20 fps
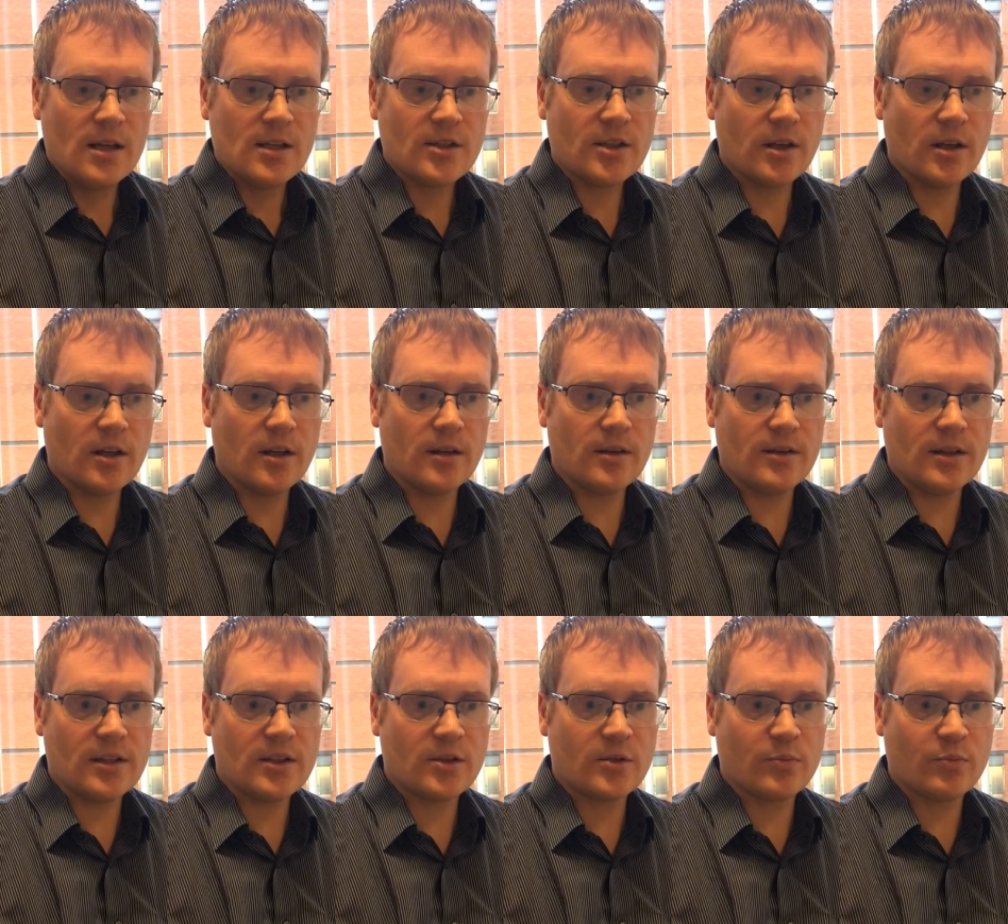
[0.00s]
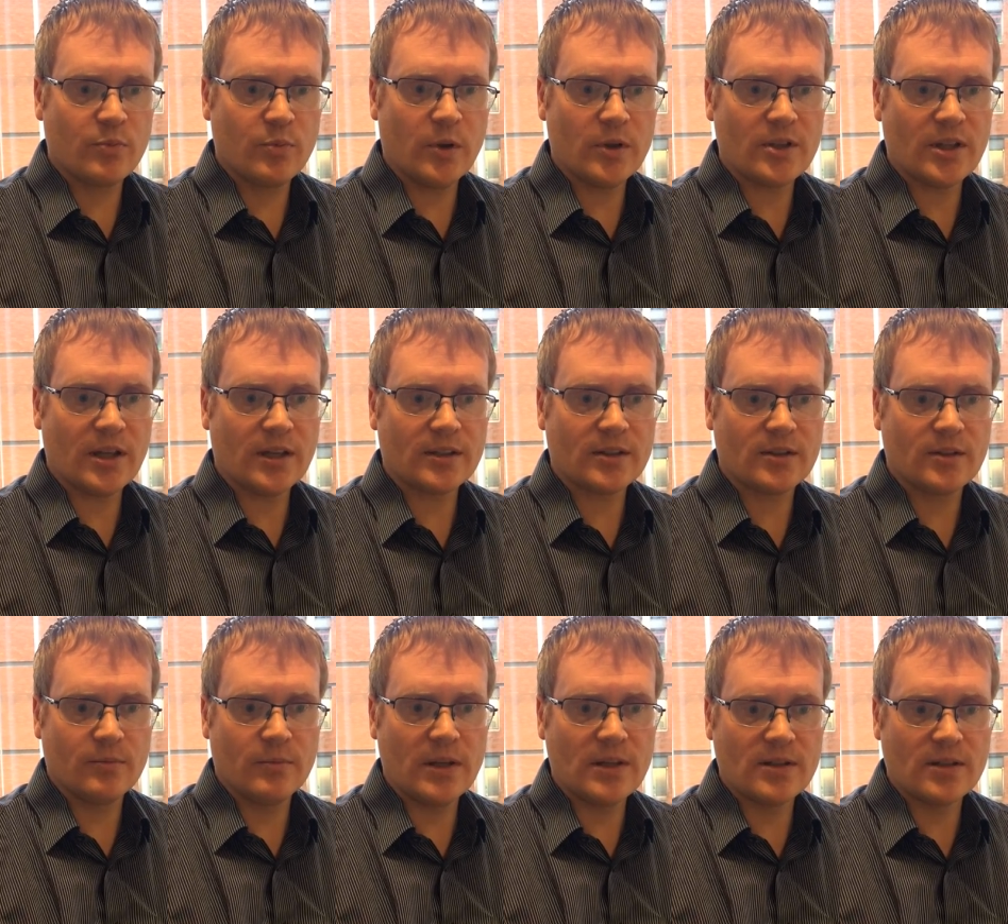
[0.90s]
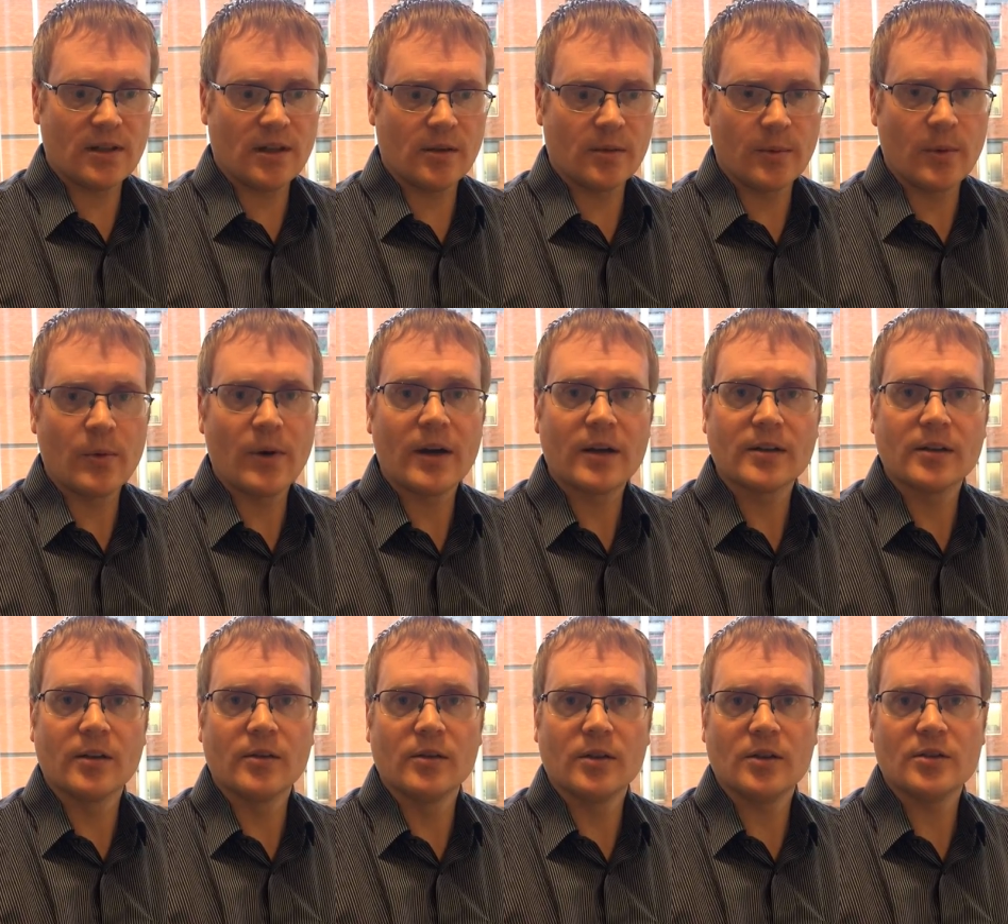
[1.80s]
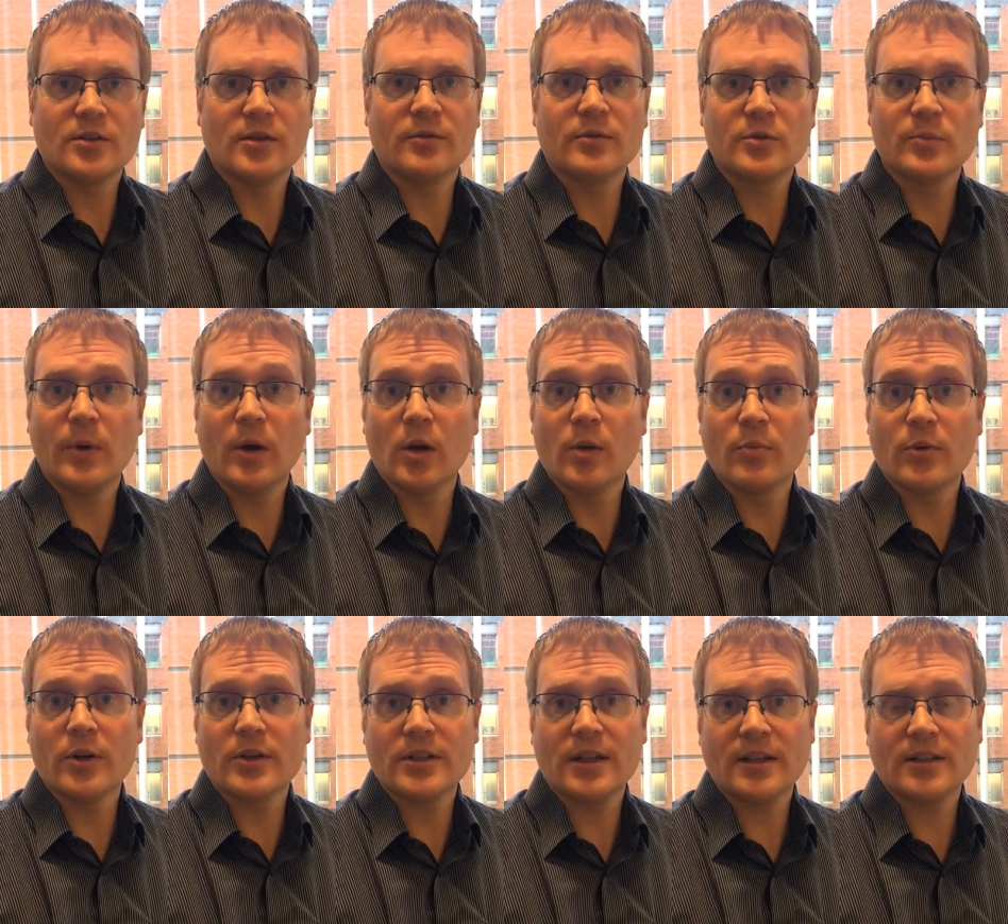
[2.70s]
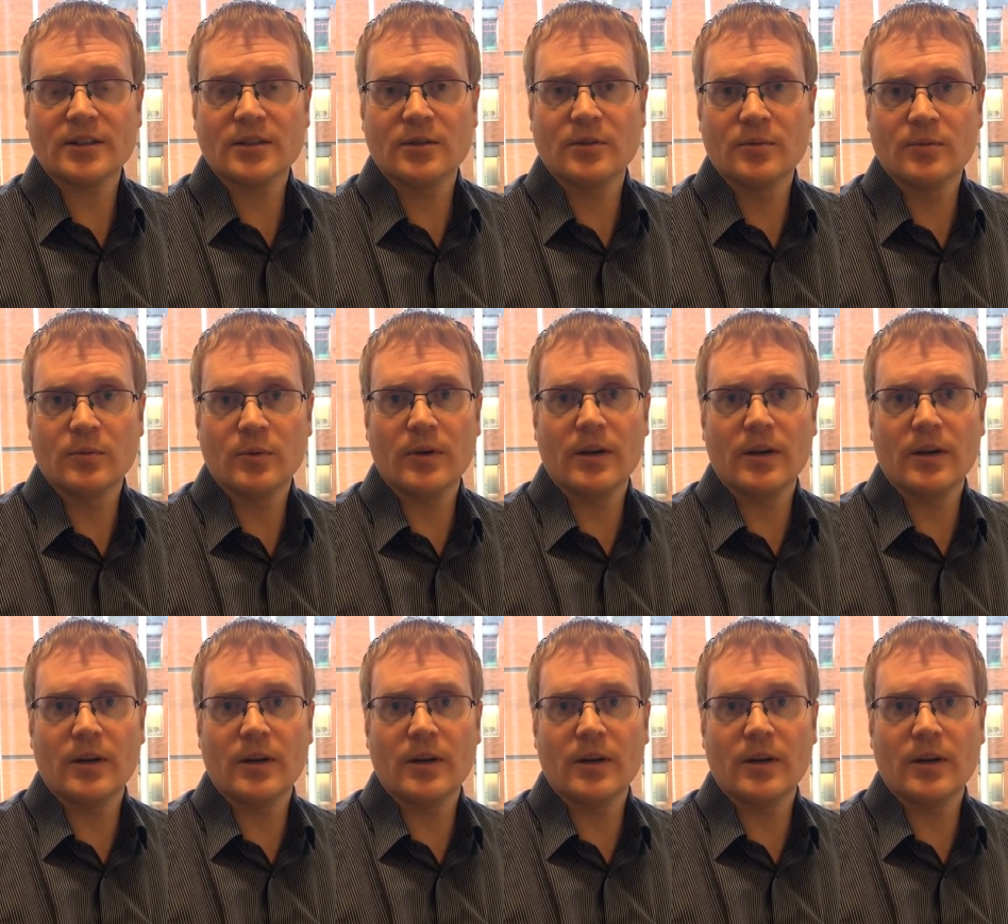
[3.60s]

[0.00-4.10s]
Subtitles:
So this project means that I'm going to be working on lots of smaller projects.